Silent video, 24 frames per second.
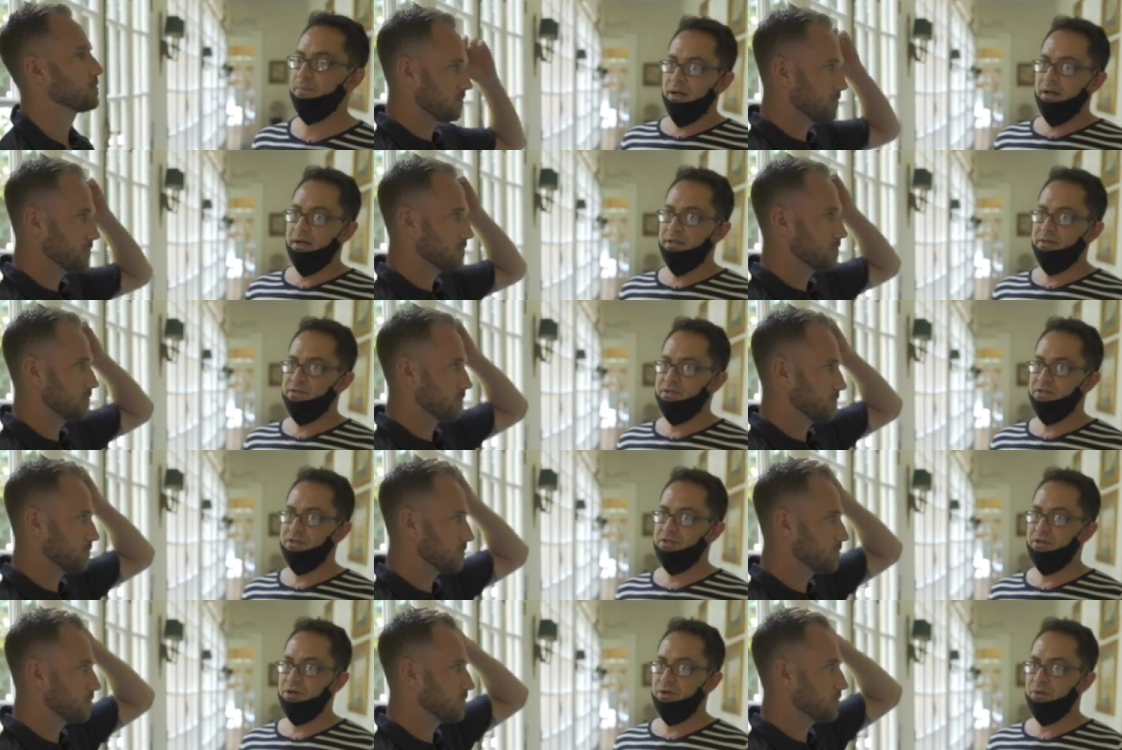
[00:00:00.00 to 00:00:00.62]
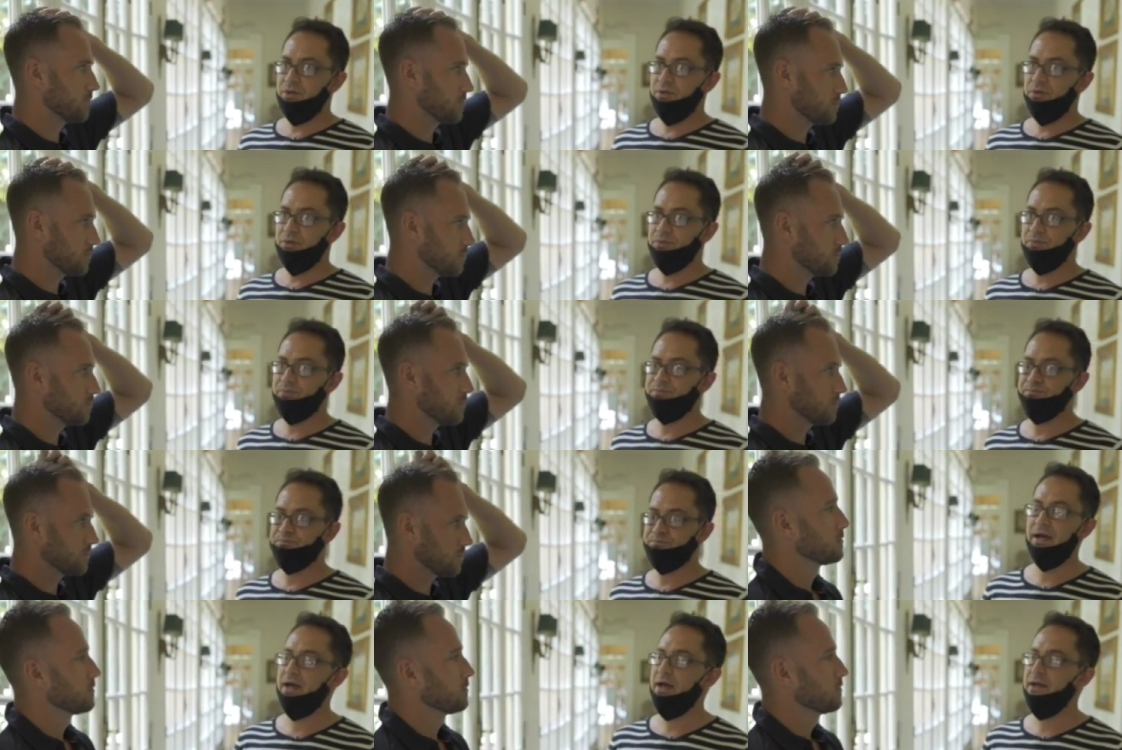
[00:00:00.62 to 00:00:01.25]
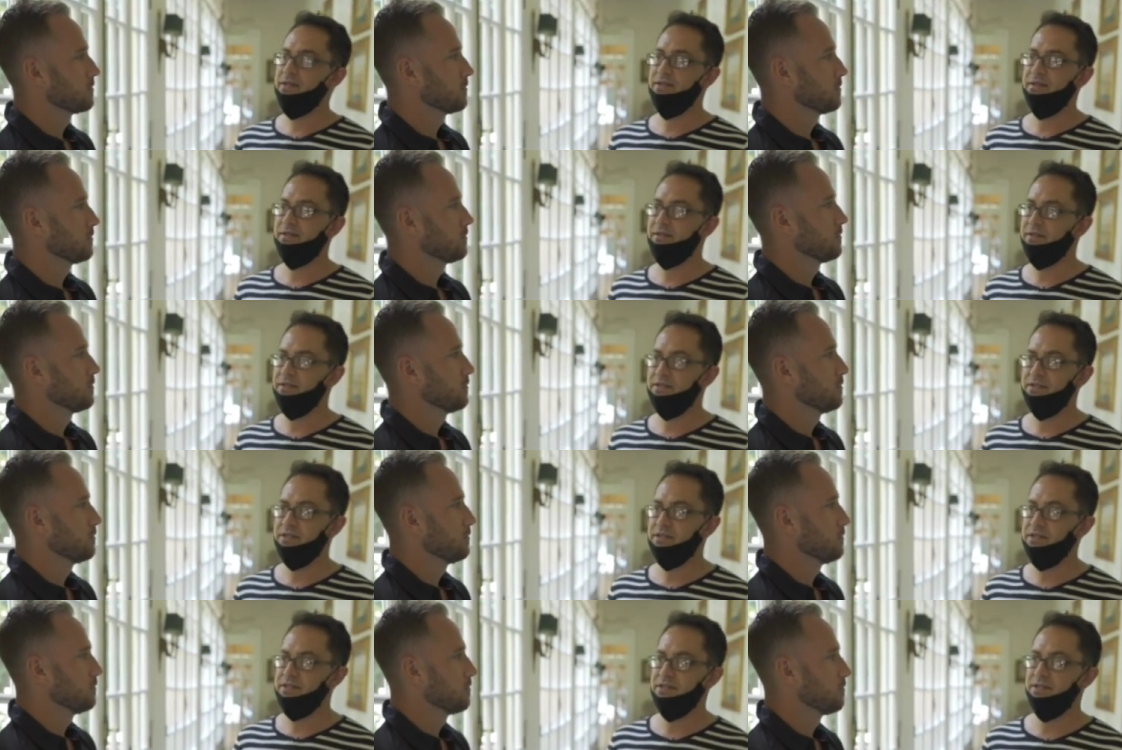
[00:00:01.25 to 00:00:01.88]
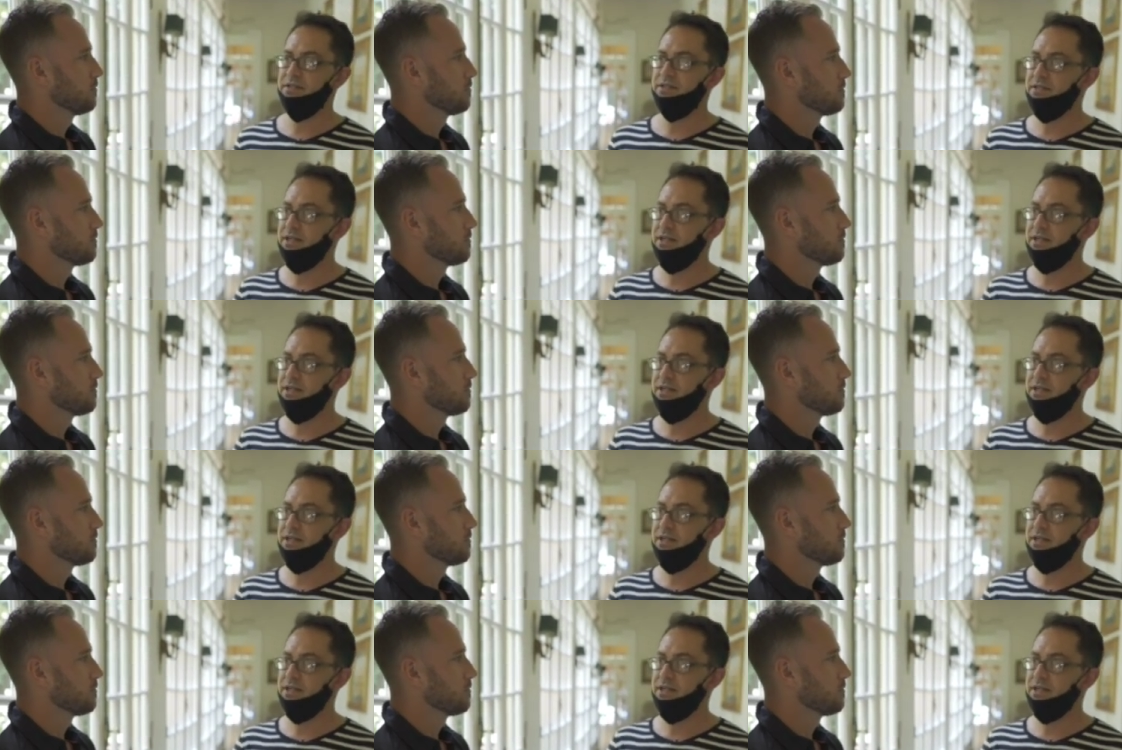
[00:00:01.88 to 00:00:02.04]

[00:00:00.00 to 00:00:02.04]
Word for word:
Speaker 1: and so I think that just